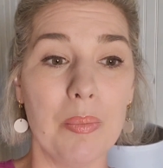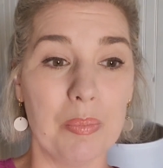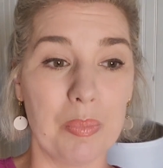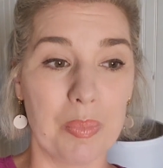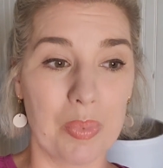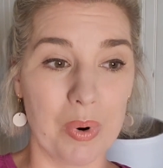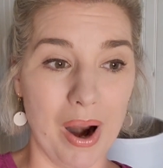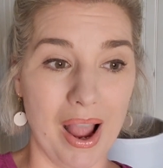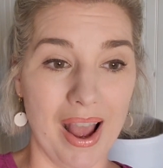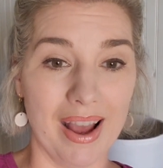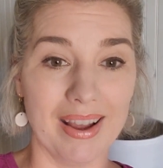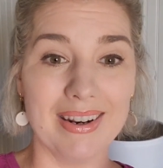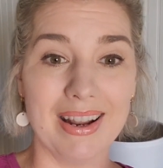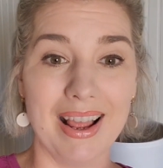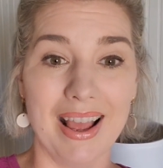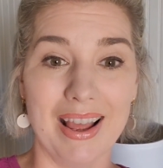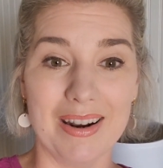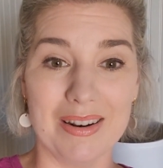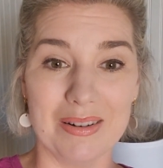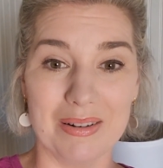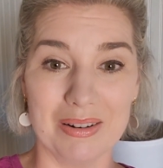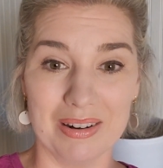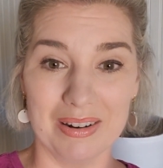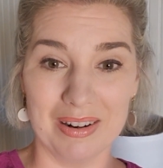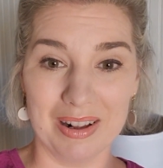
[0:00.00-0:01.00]
Brad
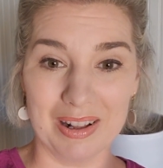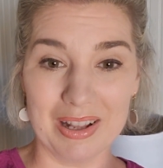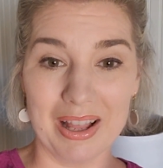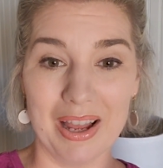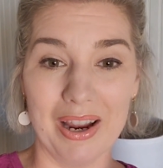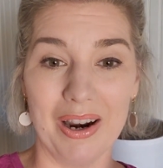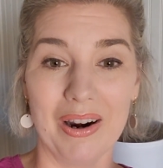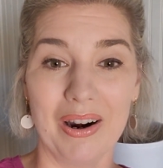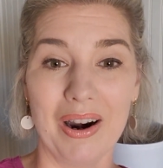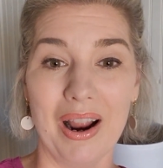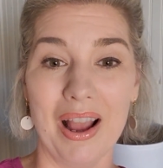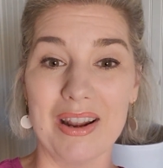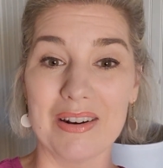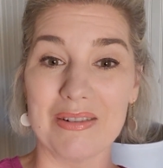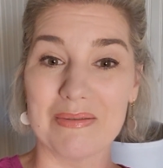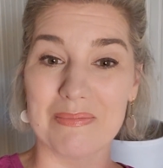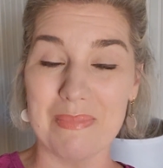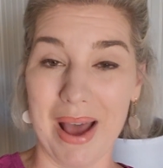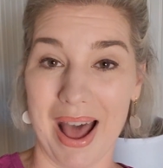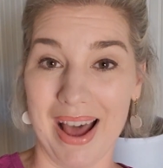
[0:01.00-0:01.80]
and Claire and